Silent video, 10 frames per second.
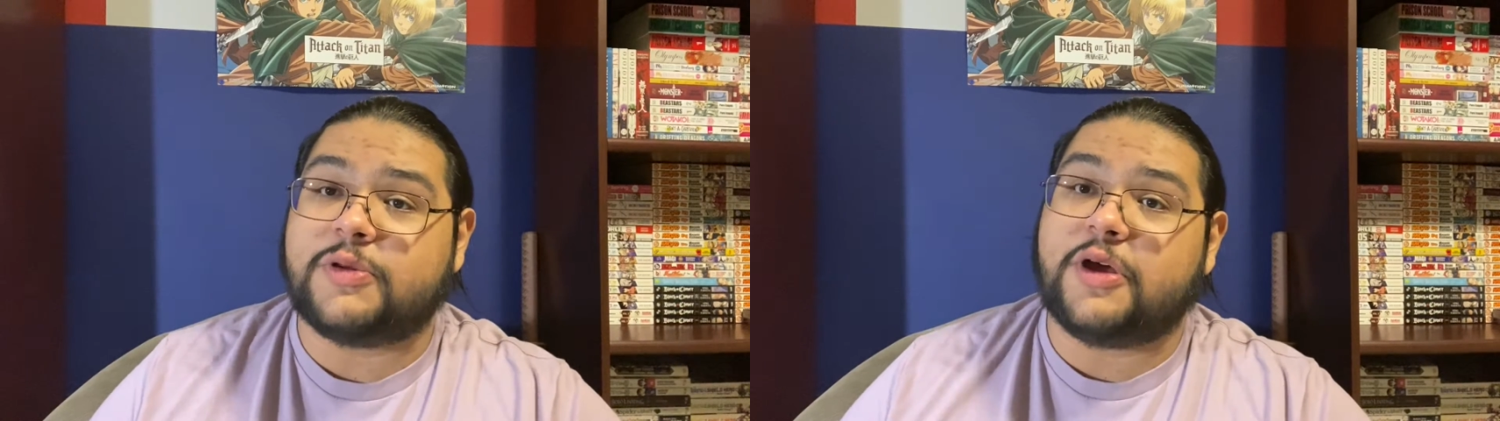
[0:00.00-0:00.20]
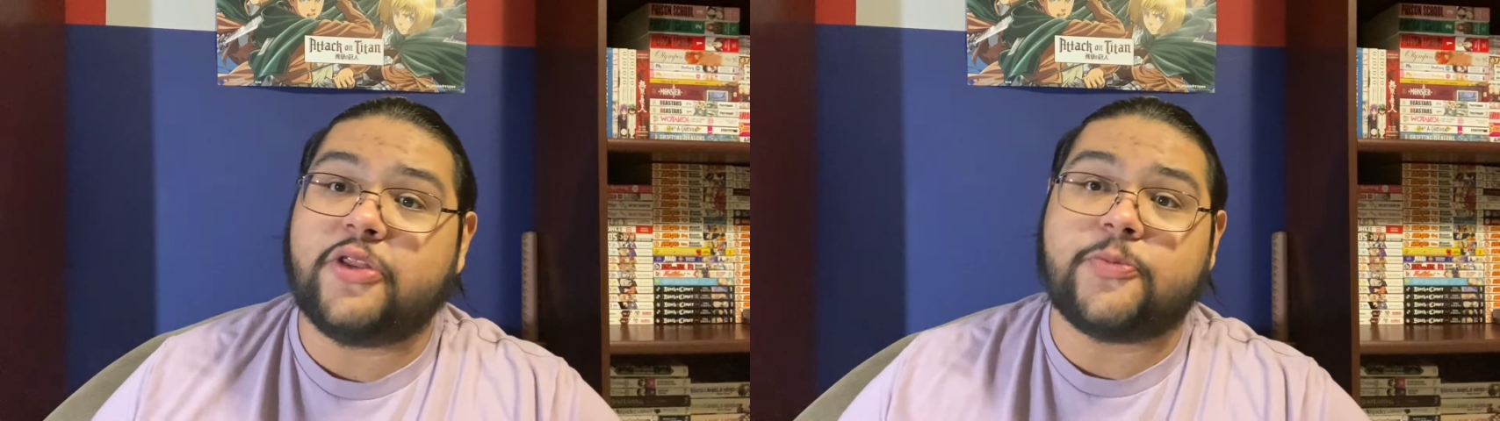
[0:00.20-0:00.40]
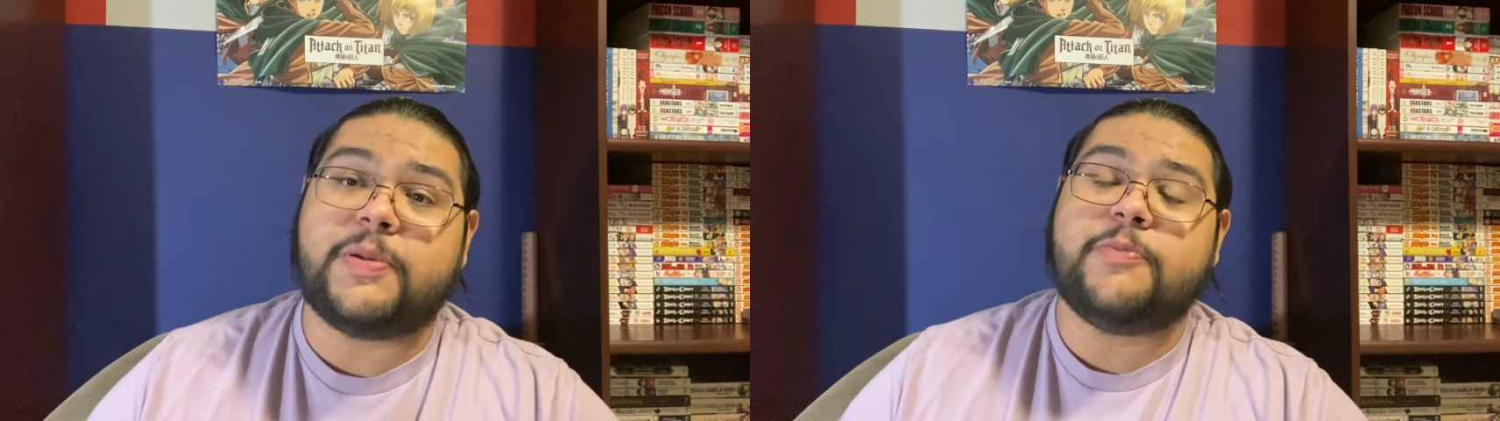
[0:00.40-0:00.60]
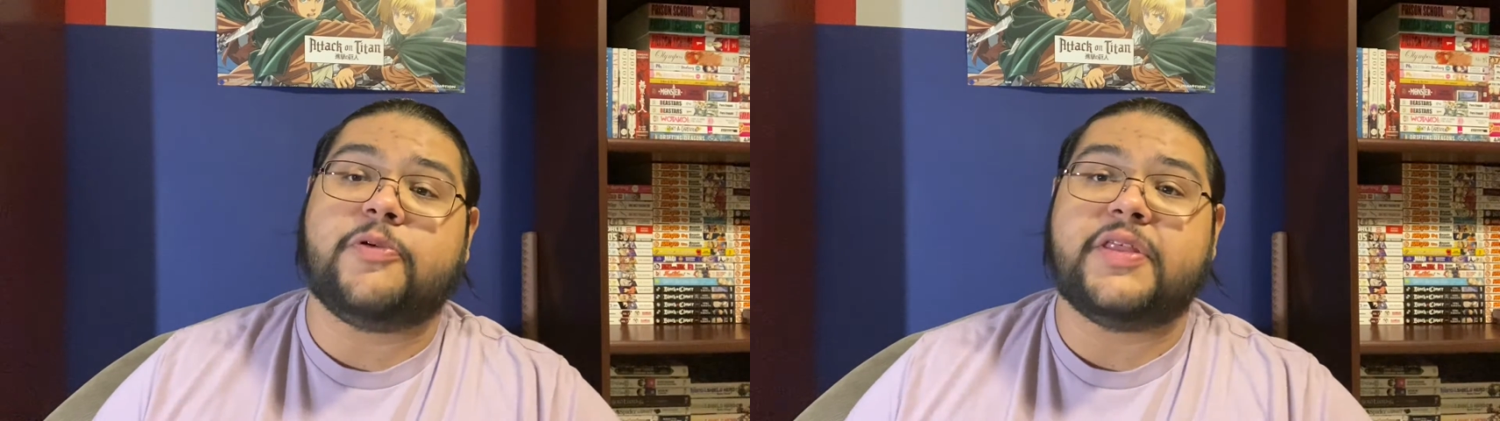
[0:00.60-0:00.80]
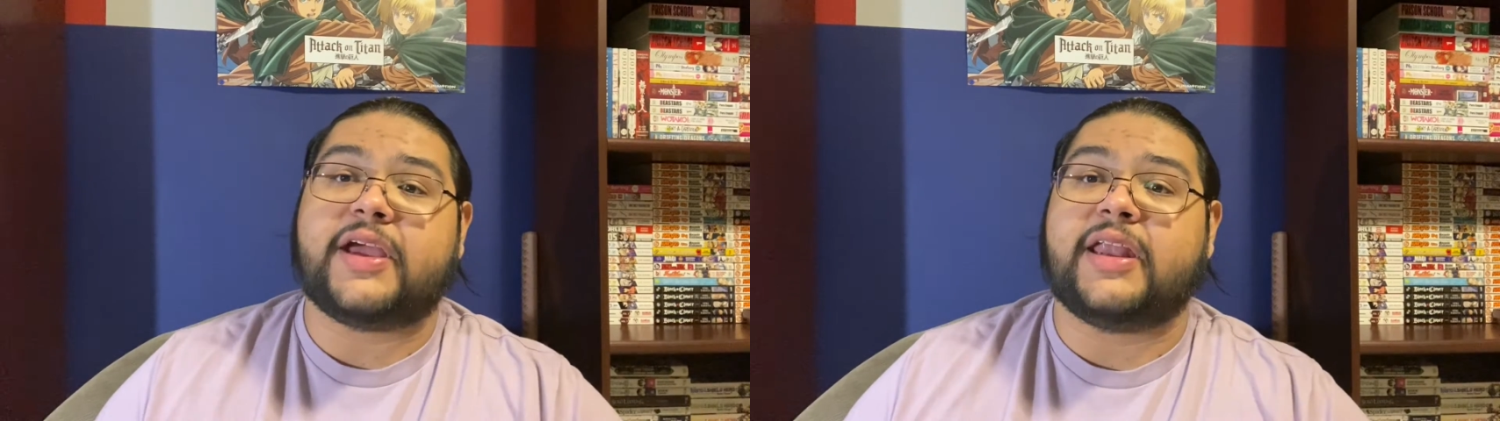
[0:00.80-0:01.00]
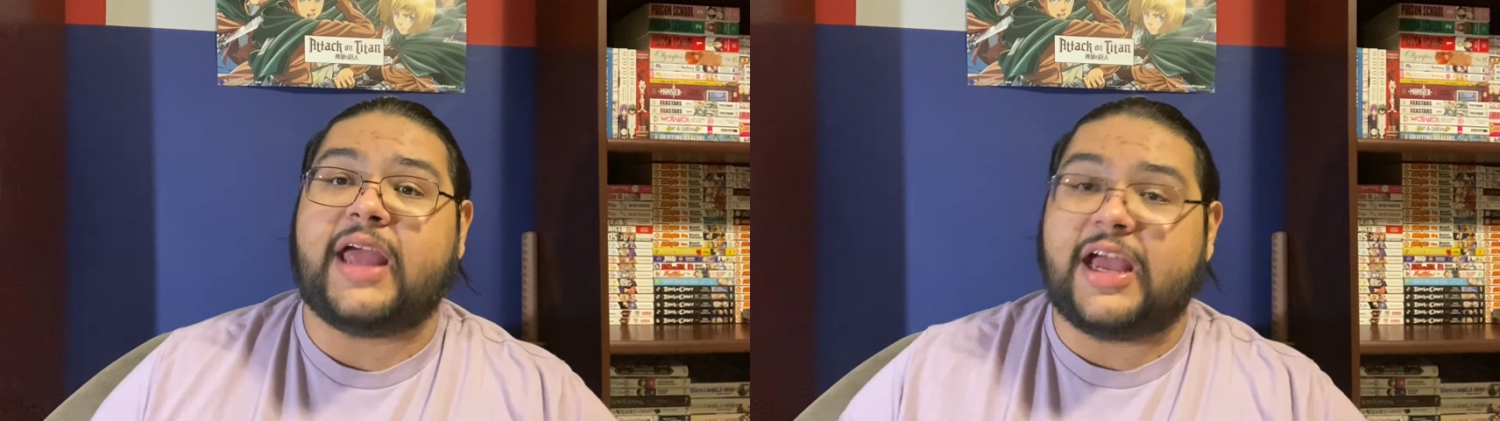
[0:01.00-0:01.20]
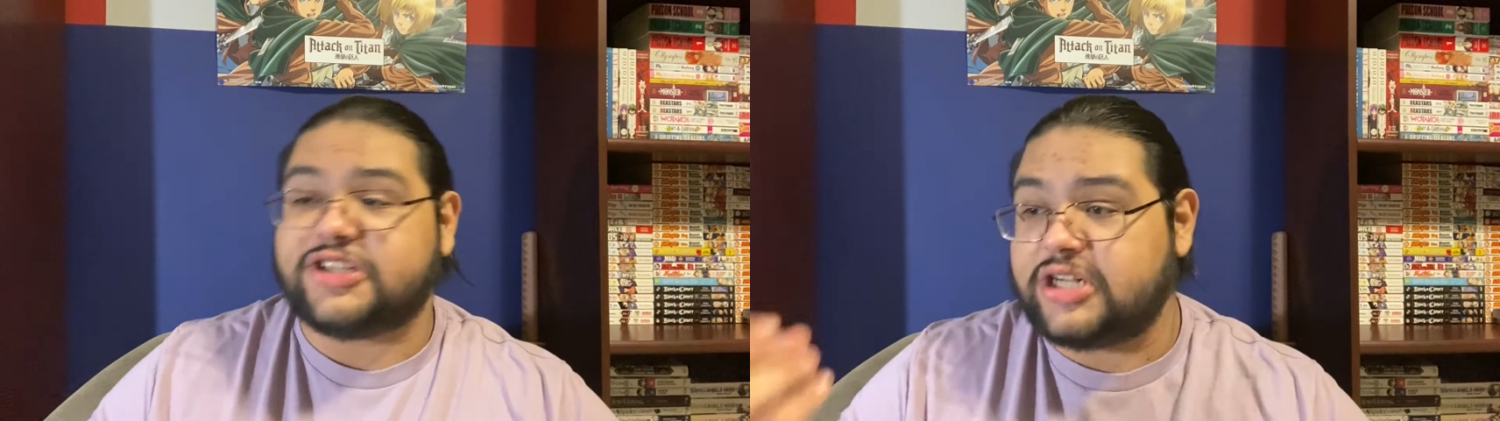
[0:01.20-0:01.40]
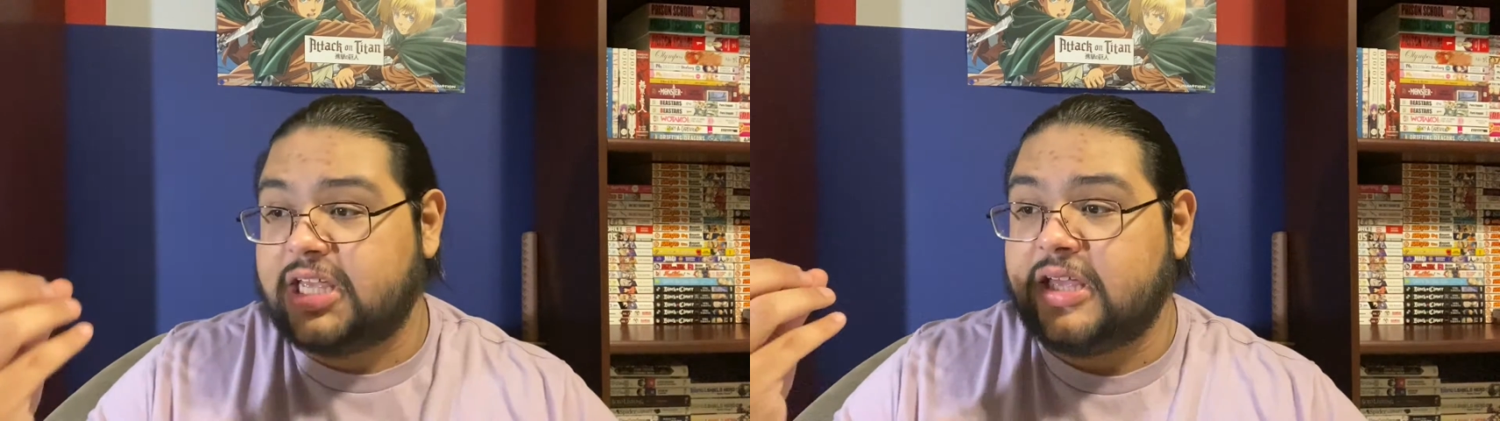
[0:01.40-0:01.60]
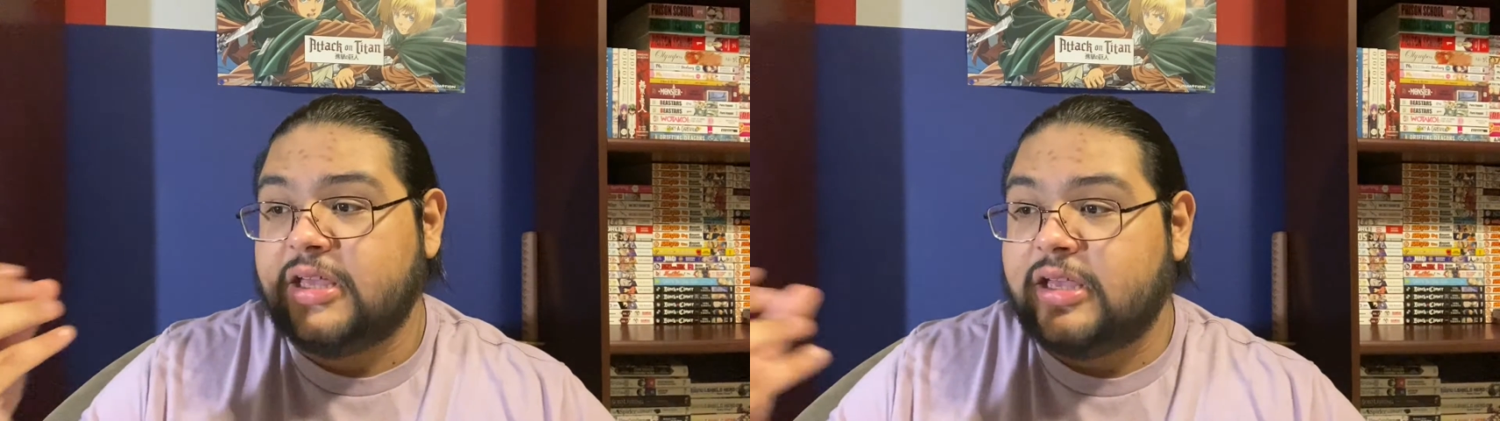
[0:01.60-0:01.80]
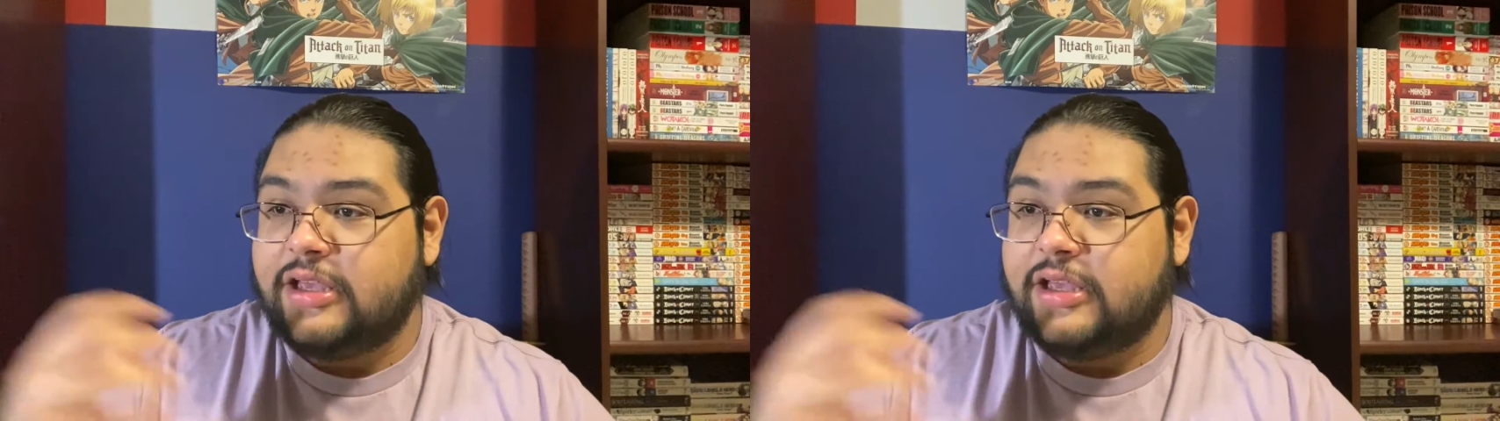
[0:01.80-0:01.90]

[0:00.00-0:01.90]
with other people that can actually,